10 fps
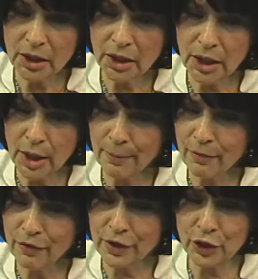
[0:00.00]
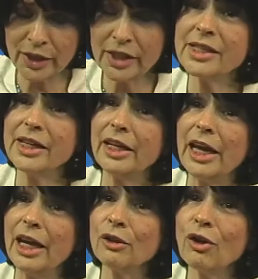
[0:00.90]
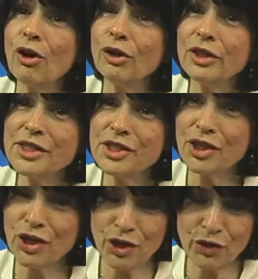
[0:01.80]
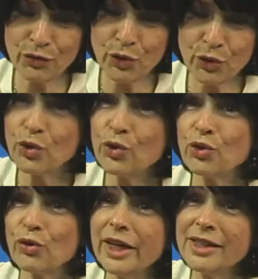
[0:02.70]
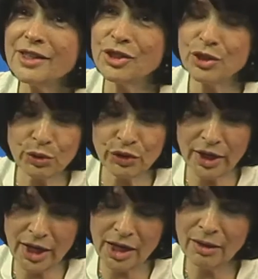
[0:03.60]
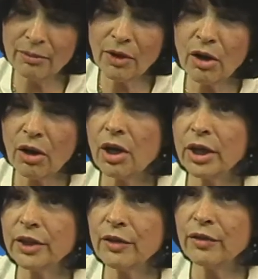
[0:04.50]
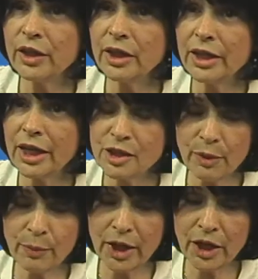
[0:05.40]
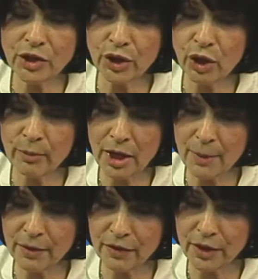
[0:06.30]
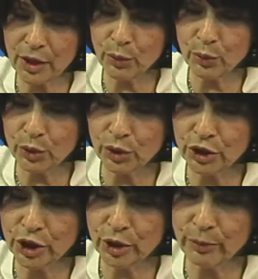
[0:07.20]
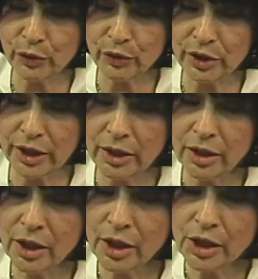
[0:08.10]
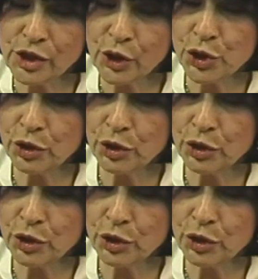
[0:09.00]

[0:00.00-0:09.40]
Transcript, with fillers: Um, there is an, a long list of credits to her name on the announcement page on Homeopathy World Community social